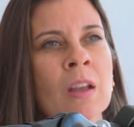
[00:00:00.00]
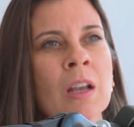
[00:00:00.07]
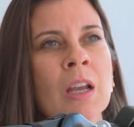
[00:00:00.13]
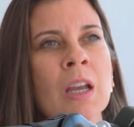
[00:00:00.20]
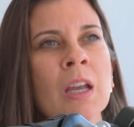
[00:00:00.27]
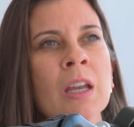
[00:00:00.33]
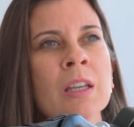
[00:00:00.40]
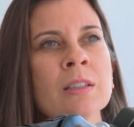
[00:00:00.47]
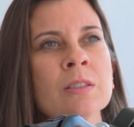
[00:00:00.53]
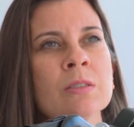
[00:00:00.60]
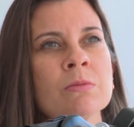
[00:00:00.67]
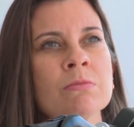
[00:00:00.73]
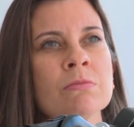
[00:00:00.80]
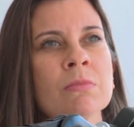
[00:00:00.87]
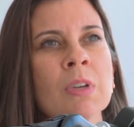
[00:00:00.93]
And
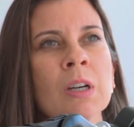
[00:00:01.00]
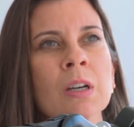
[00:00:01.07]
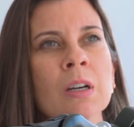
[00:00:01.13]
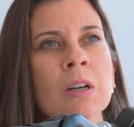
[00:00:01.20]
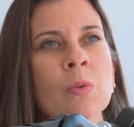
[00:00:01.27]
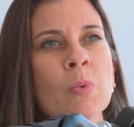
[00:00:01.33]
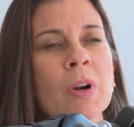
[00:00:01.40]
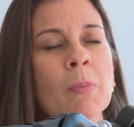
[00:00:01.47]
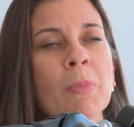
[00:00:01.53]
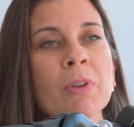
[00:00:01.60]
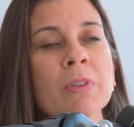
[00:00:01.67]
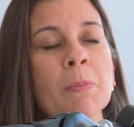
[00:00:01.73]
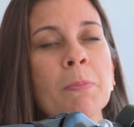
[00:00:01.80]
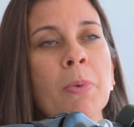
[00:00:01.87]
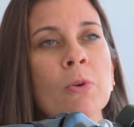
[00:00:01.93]
what about
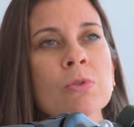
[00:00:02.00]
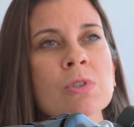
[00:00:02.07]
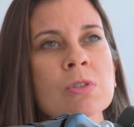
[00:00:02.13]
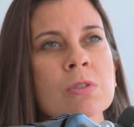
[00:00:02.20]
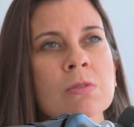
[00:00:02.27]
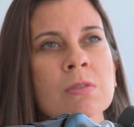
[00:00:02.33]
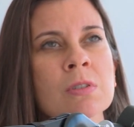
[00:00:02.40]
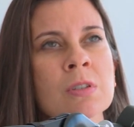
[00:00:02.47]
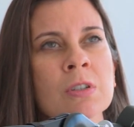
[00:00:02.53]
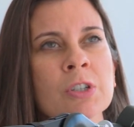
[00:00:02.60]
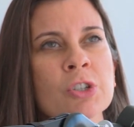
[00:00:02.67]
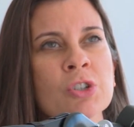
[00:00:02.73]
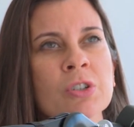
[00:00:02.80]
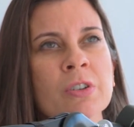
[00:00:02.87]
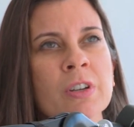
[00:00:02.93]
the
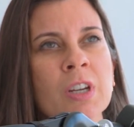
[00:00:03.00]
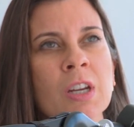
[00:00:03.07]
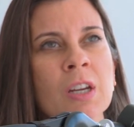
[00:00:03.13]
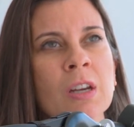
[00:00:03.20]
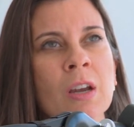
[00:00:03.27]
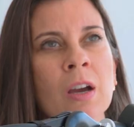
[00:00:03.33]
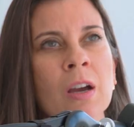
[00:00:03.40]
post-surgery